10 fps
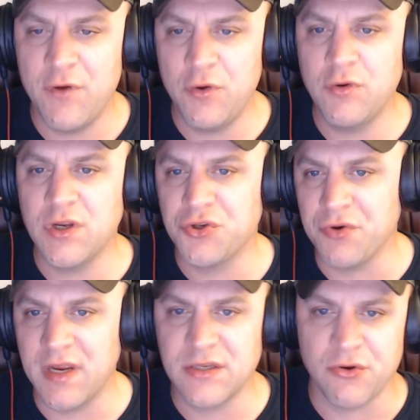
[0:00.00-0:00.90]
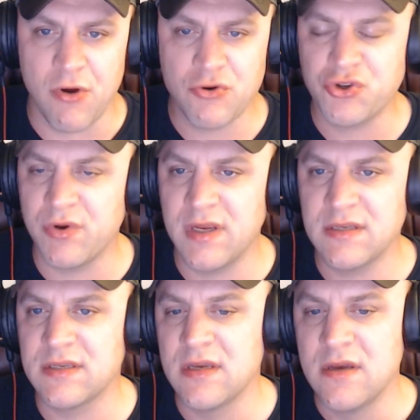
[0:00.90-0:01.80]
drinks,
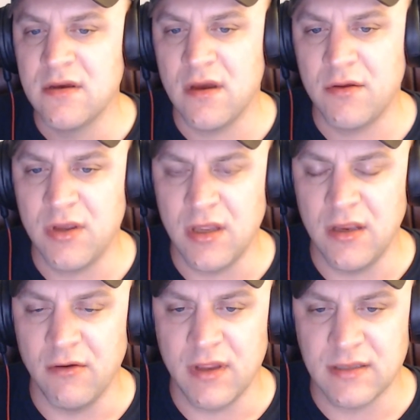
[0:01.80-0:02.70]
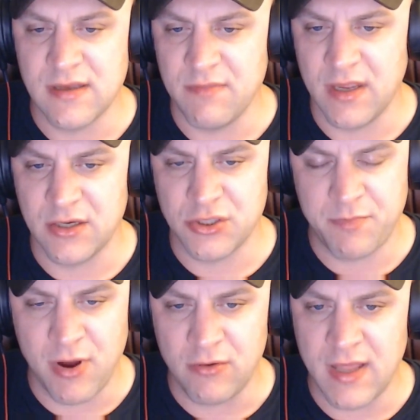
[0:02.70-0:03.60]
groceries. You can get something like a
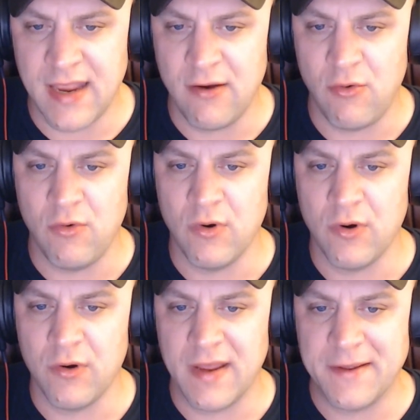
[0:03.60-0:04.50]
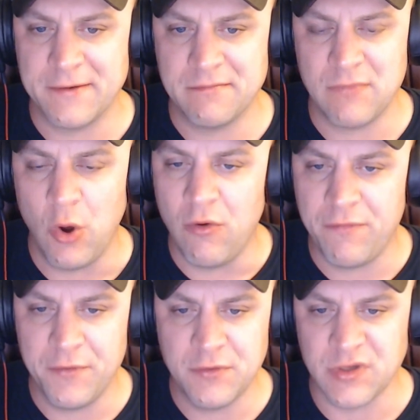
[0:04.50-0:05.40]
Chipotle or Whole
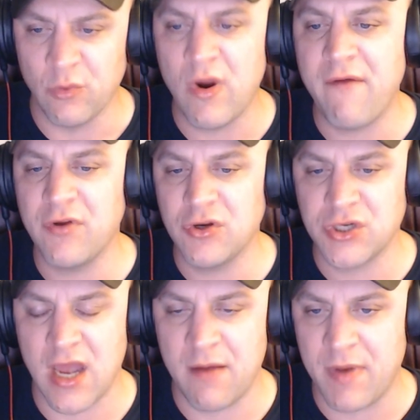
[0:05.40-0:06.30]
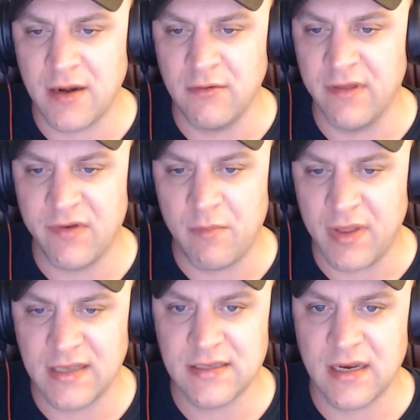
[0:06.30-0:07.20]
Foods or wherever you shop. I don't live in a
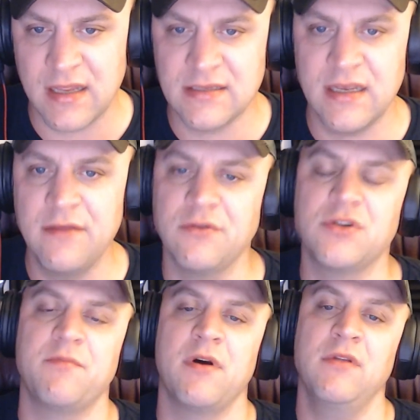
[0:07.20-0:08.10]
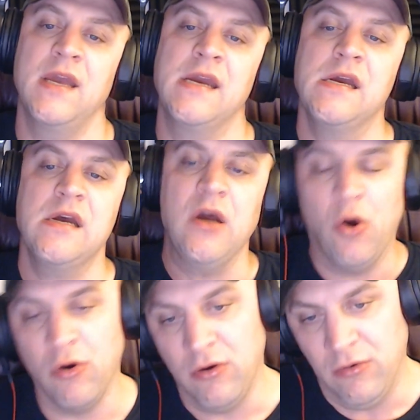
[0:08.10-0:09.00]
place that has either Chipotle
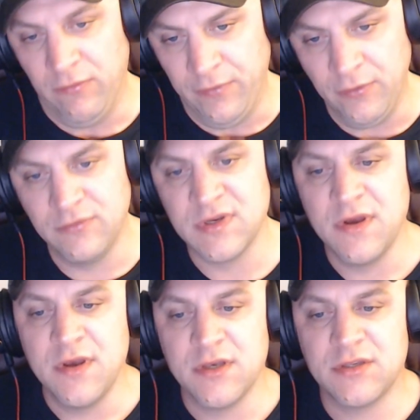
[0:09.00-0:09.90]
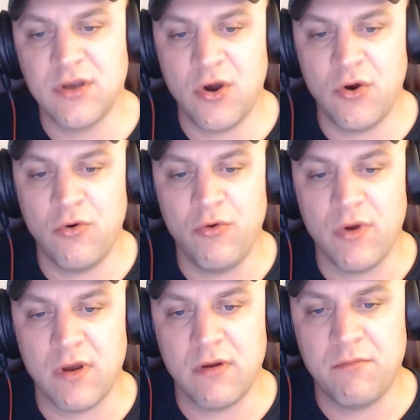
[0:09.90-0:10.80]
or Whole Foods. So,
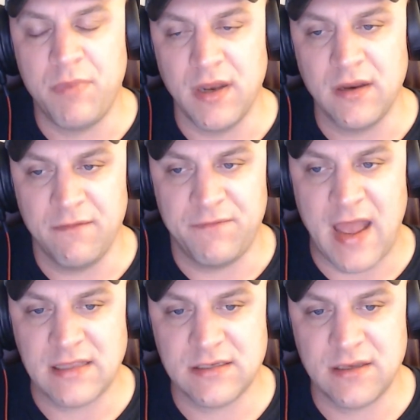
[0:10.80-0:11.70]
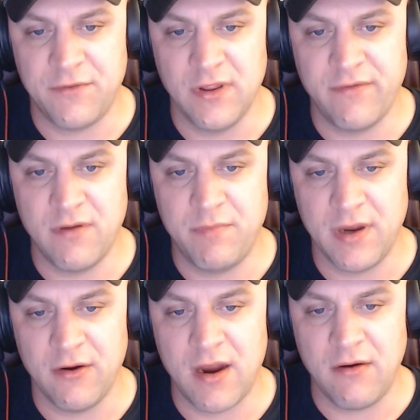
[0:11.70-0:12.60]
but if you live in a bigger
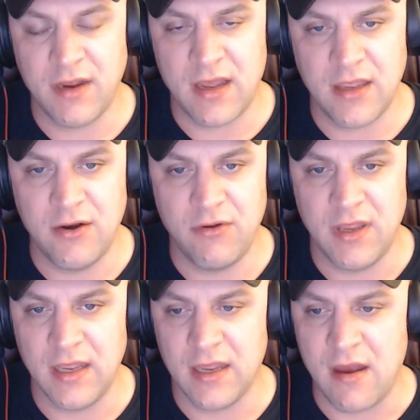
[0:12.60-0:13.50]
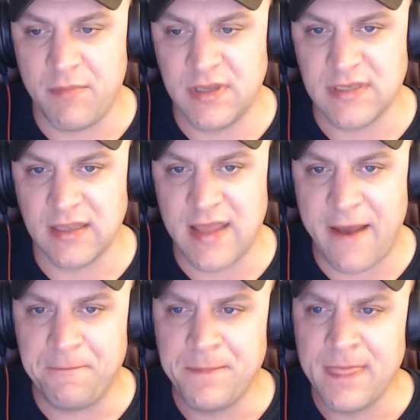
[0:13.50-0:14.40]
area, you can get companies like that,
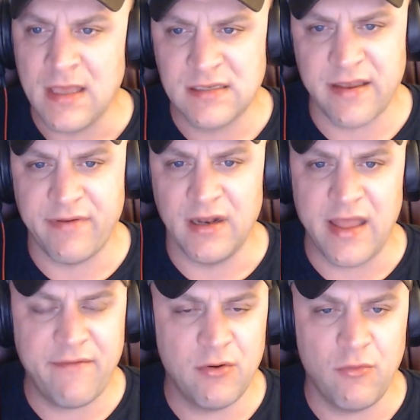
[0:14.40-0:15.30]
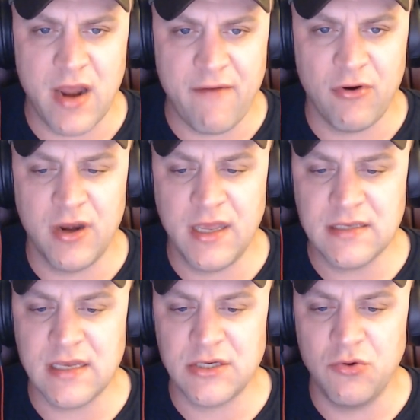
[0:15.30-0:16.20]
7-Eleven, whatever it is
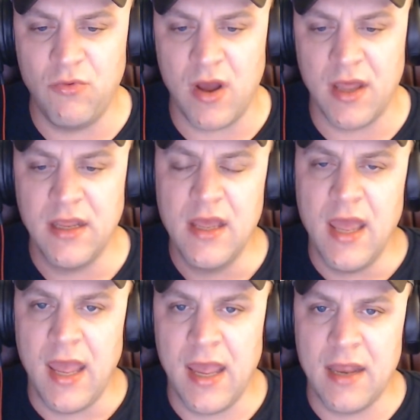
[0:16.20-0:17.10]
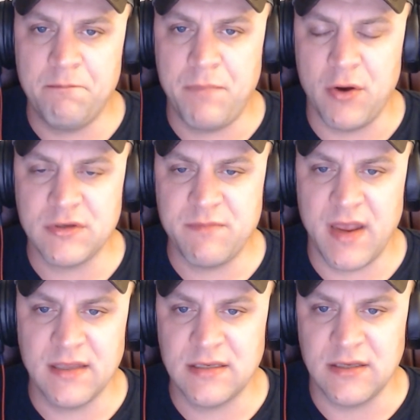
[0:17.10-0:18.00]
that you want. And
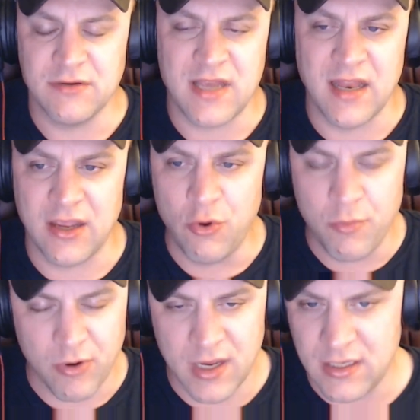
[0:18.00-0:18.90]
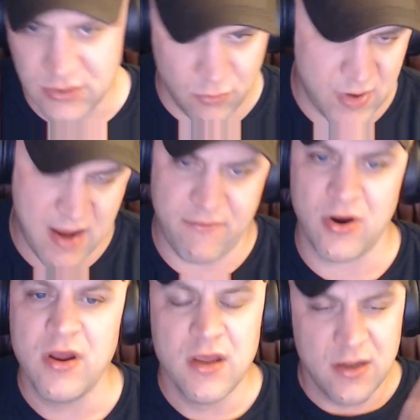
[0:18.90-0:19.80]
Postmates is, it's kind of like Uber Eats or whatever,
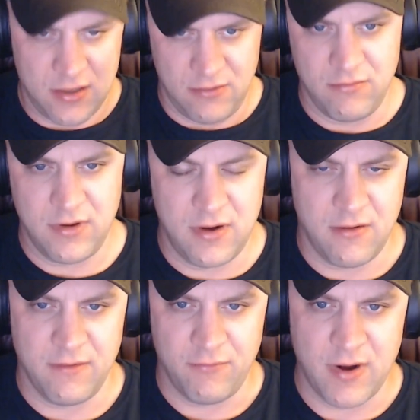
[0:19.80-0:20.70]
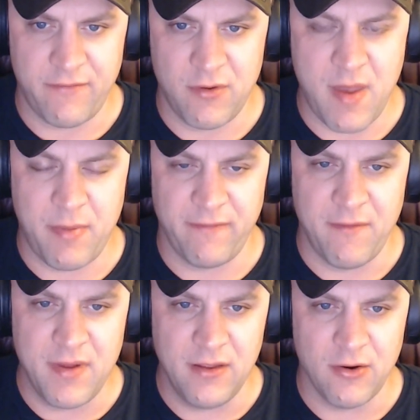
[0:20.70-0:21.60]
whatever you may be
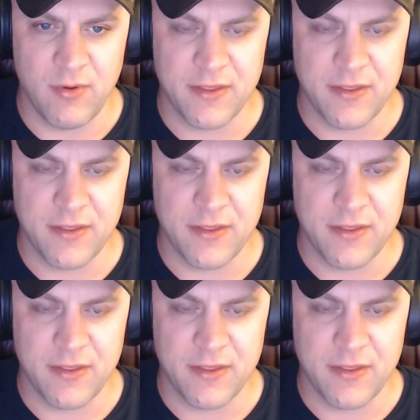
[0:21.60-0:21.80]
familiar with.